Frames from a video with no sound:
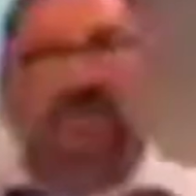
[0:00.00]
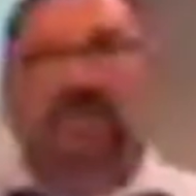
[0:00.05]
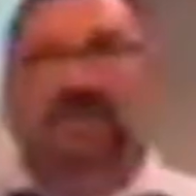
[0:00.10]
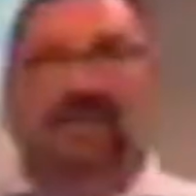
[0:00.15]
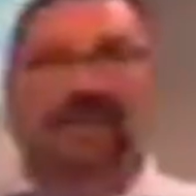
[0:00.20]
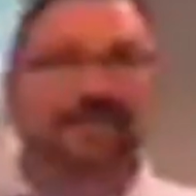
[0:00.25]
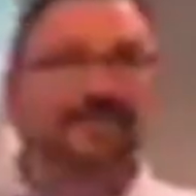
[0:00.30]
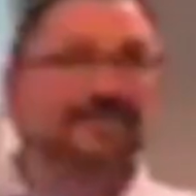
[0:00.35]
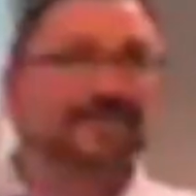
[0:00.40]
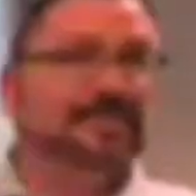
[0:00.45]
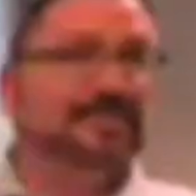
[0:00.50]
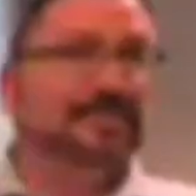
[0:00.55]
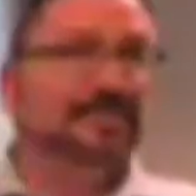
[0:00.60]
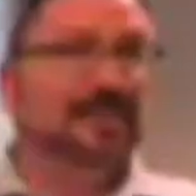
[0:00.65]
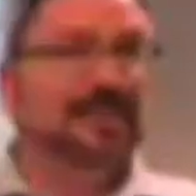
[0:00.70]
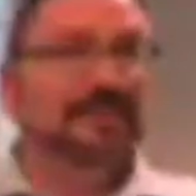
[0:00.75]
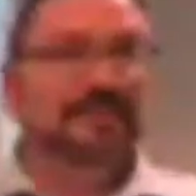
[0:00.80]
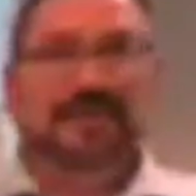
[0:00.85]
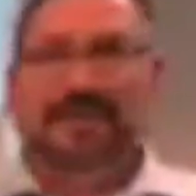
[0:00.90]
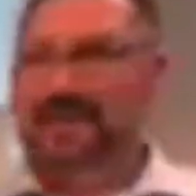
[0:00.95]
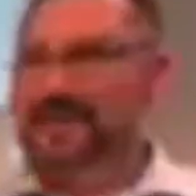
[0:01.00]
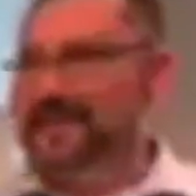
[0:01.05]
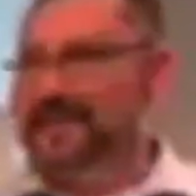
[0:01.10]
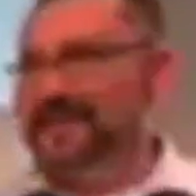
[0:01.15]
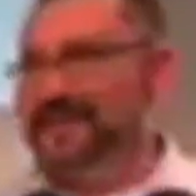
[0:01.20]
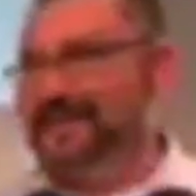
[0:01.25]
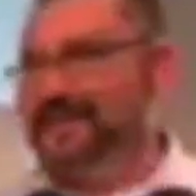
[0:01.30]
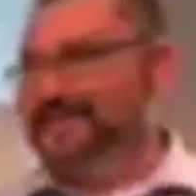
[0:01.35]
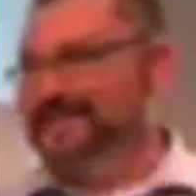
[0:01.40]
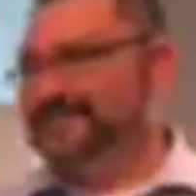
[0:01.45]
all kinds of stuff,
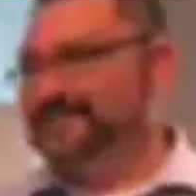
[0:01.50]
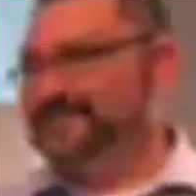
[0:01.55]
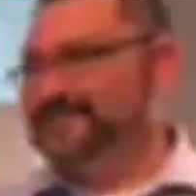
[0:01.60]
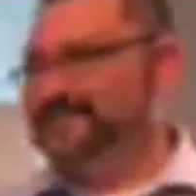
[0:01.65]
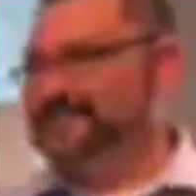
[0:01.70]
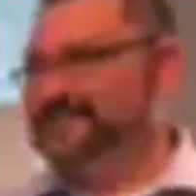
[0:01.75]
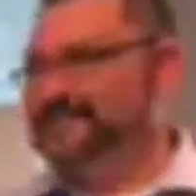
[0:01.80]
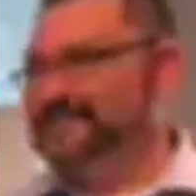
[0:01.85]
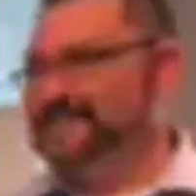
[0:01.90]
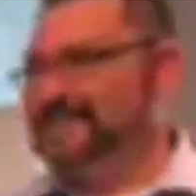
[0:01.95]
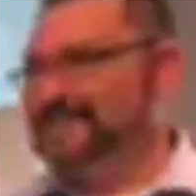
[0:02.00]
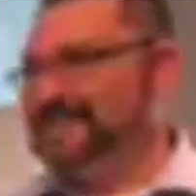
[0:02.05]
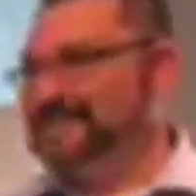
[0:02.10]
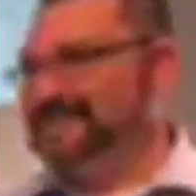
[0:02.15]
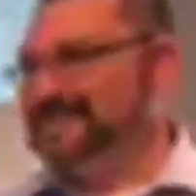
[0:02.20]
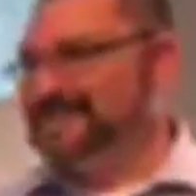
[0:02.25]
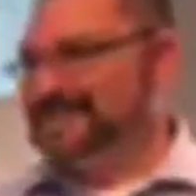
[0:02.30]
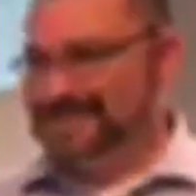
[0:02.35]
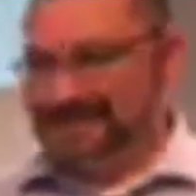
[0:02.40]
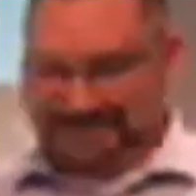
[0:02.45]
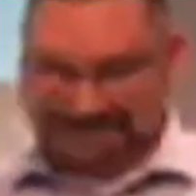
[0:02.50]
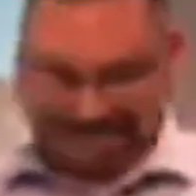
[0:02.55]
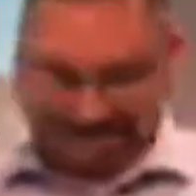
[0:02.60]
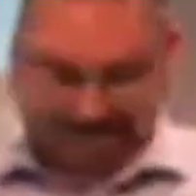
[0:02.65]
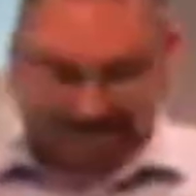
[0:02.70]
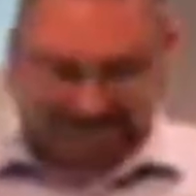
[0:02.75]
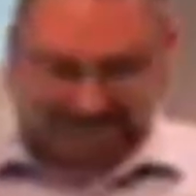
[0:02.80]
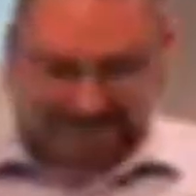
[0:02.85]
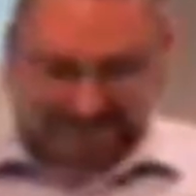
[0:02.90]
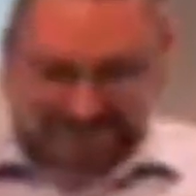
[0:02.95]
NASA images and all
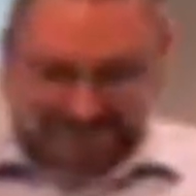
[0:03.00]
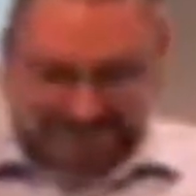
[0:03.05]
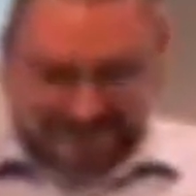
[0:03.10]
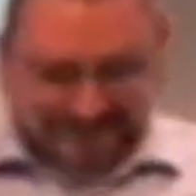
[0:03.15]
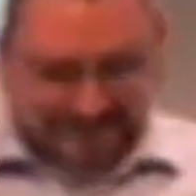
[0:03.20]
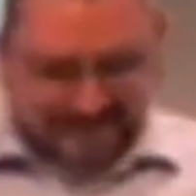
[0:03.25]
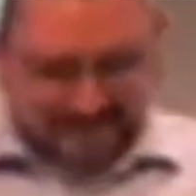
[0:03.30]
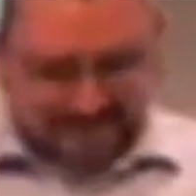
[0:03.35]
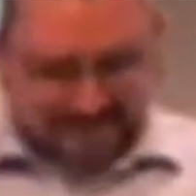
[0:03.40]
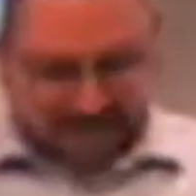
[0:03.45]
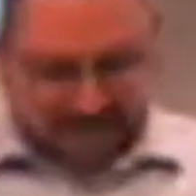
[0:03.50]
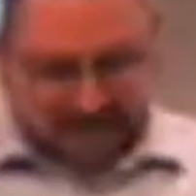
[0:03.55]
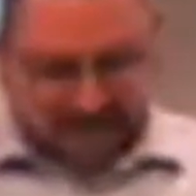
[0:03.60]
kinds of stuff.